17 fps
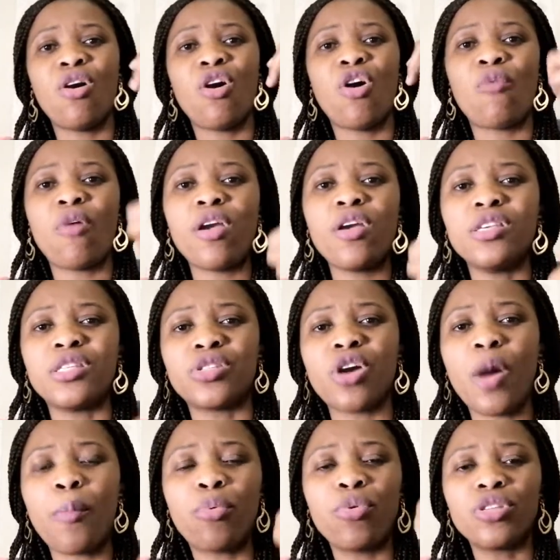or when you
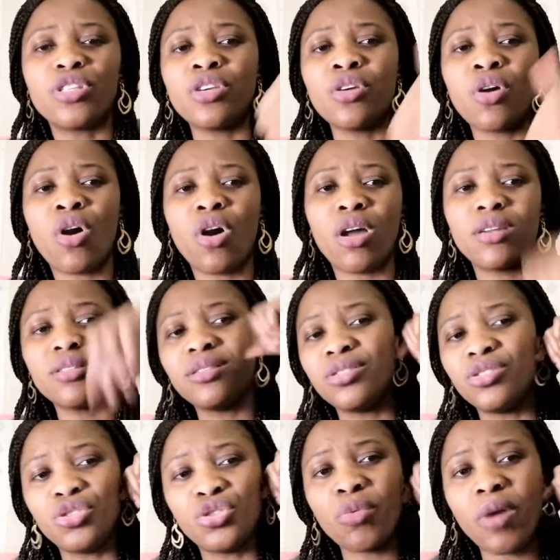stop putting on
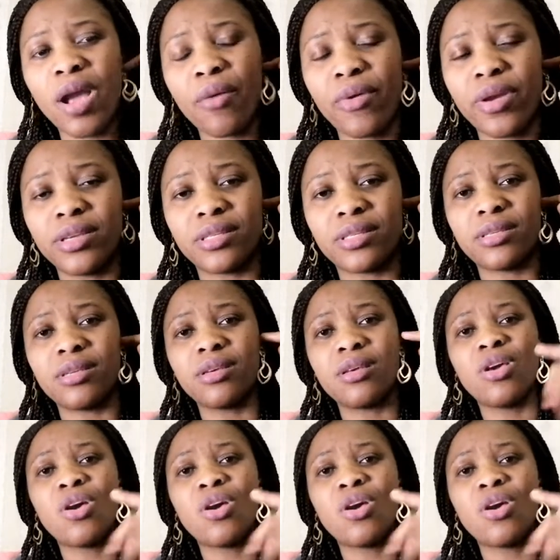jewelries